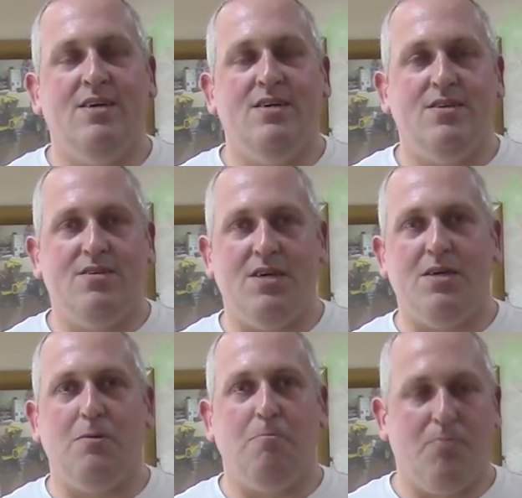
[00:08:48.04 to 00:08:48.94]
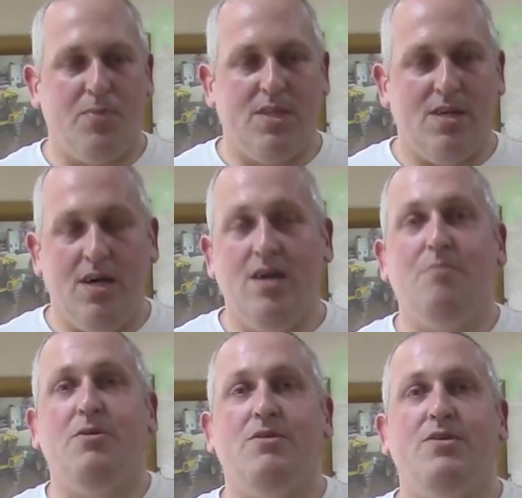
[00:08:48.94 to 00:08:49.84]
So I
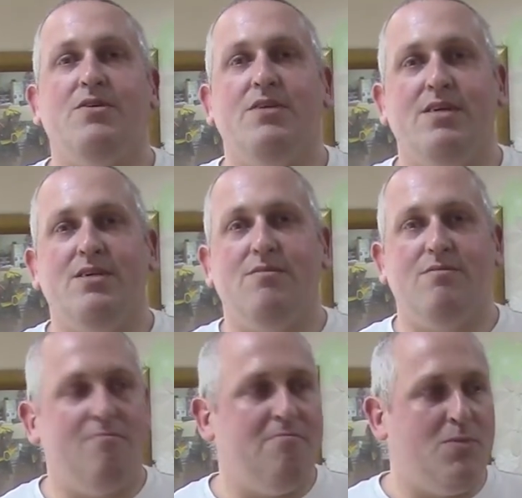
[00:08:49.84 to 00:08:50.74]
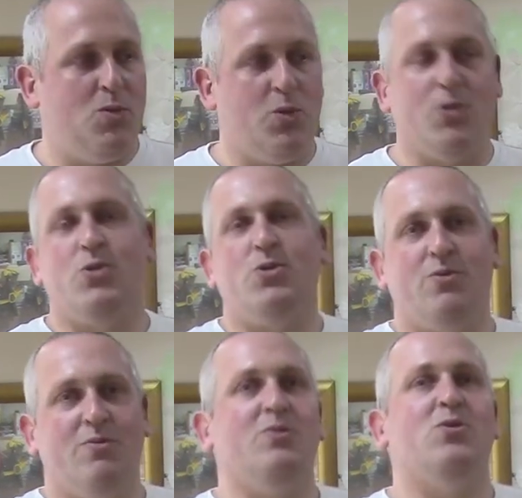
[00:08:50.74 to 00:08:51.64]
hope you enjoyed this
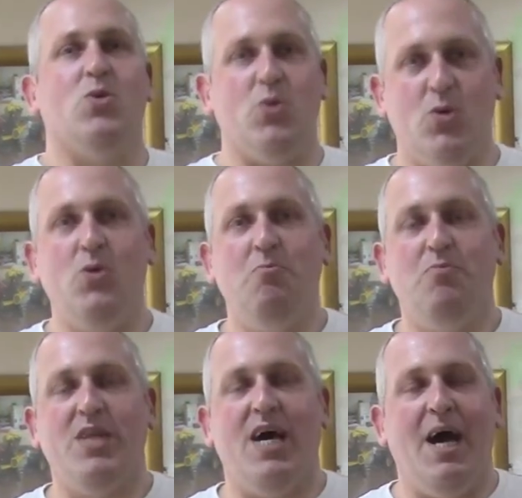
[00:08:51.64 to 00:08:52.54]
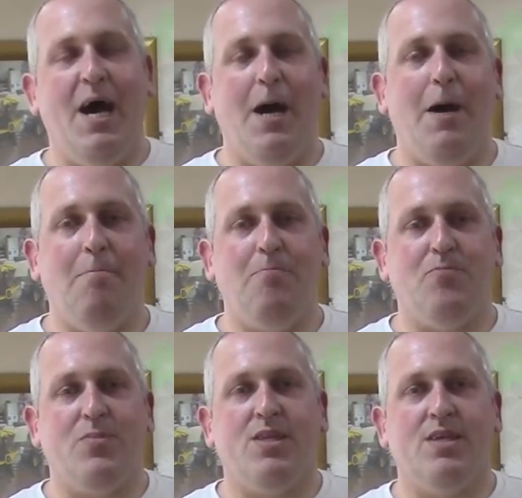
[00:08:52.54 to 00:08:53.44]
tour.
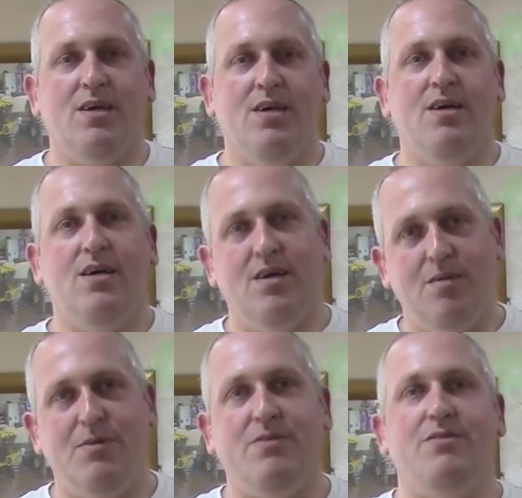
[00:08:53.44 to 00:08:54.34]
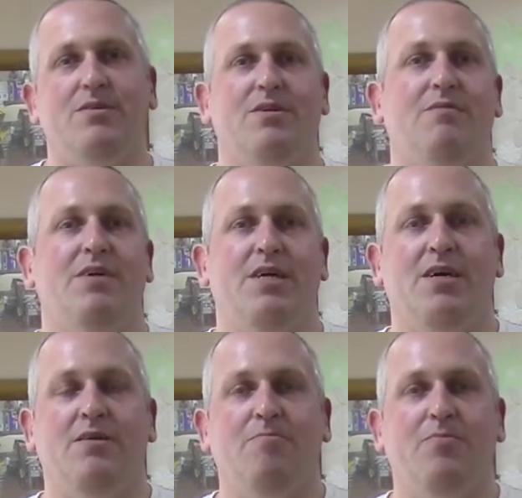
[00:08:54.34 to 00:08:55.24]
Hope you enjoyed the
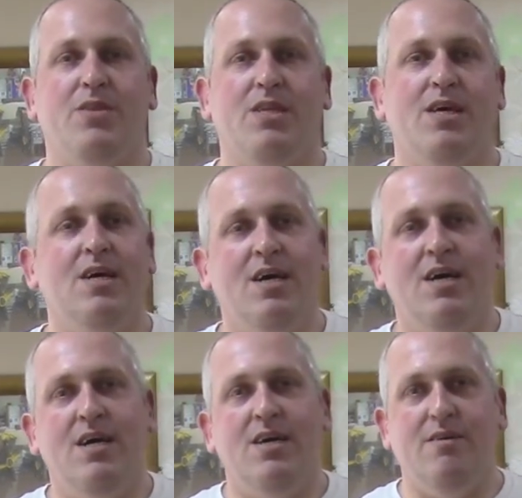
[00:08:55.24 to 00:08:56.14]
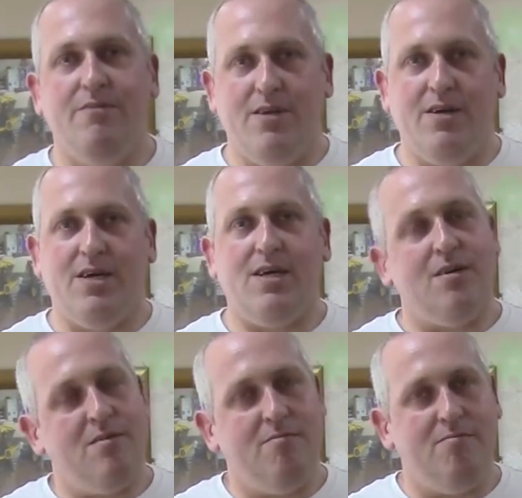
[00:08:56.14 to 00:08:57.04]
video. If you like it,
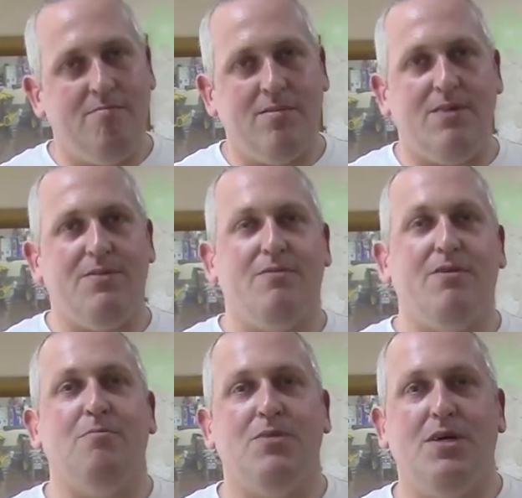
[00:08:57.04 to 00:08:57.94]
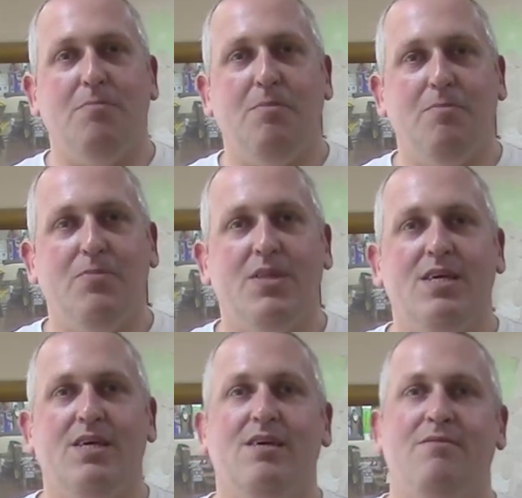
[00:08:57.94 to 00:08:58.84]
give it a thumbs up.
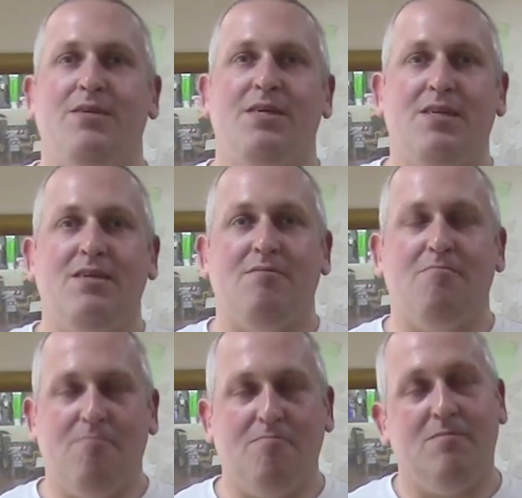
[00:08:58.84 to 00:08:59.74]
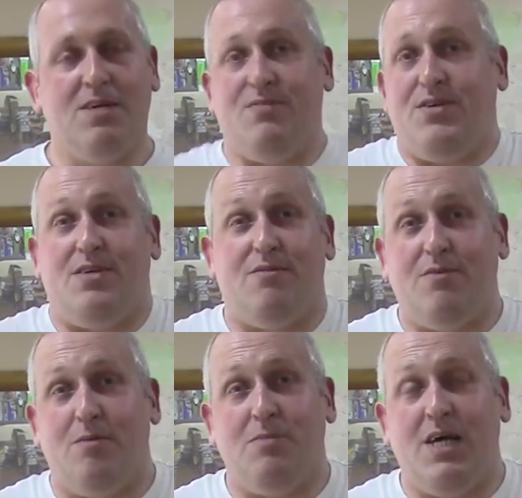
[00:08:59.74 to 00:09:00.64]
If you didn't, give it a
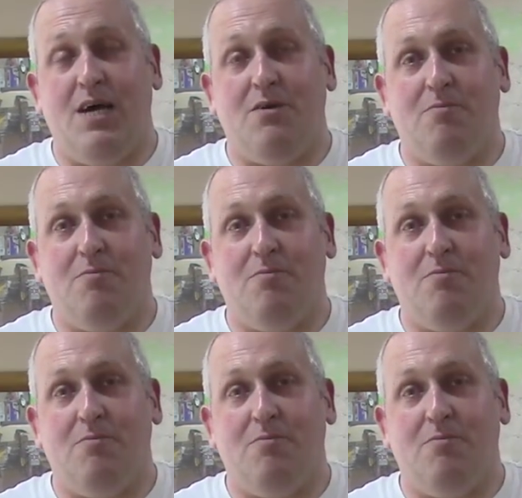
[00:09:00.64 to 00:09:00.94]
thumbs down.